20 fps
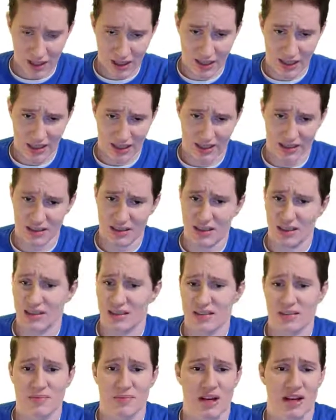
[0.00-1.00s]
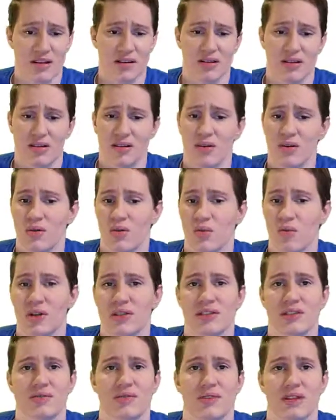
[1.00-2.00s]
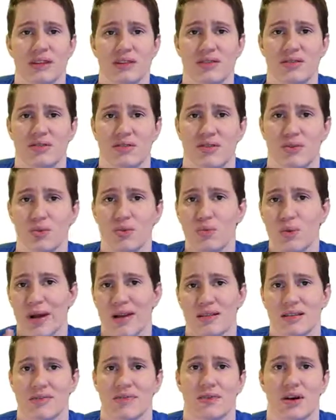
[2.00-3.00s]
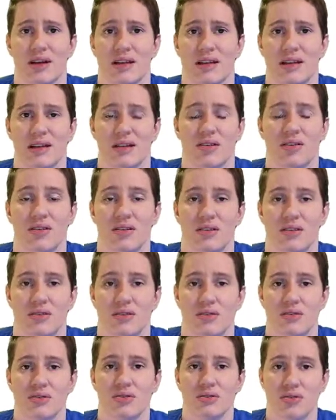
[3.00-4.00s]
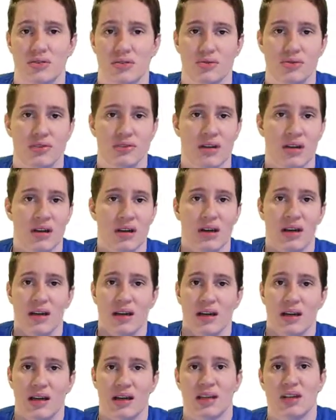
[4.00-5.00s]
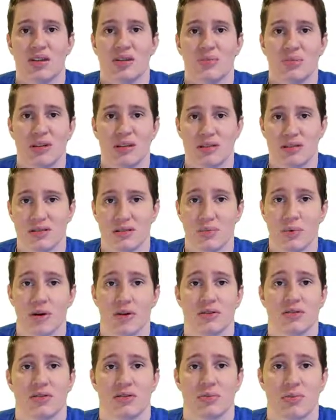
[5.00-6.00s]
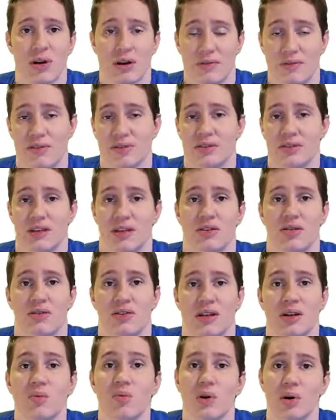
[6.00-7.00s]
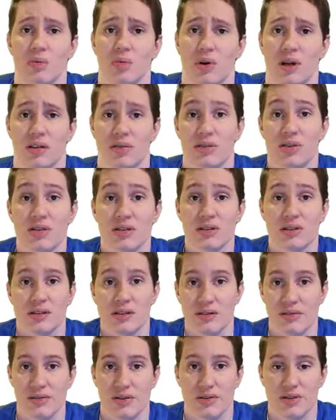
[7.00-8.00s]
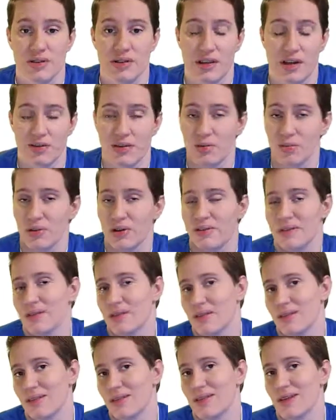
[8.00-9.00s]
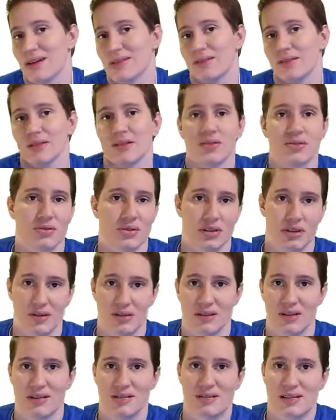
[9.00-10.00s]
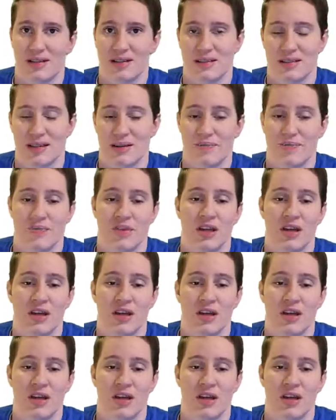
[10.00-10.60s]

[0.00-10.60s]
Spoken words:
and it doesn't matter which of these 2 ways of writing it you use. It could be just a personal preference that you think one way looks easier than the other, but they literally are the exact same.